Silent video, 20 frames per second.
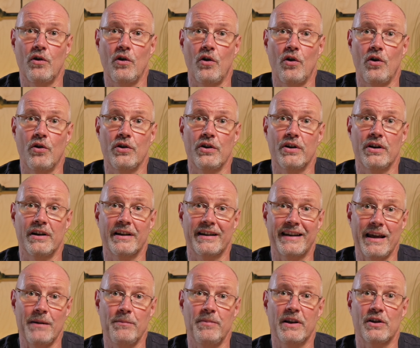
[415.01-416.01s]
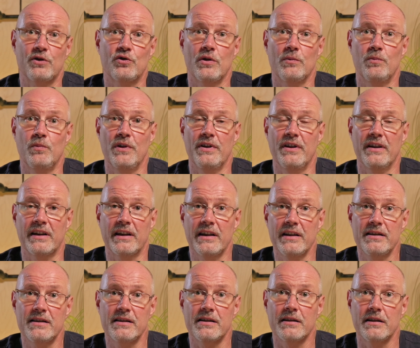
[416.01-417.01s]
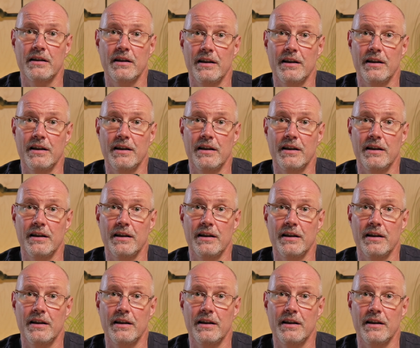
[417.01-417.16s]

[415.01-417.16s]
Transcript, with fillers: on a camping trip with the kids,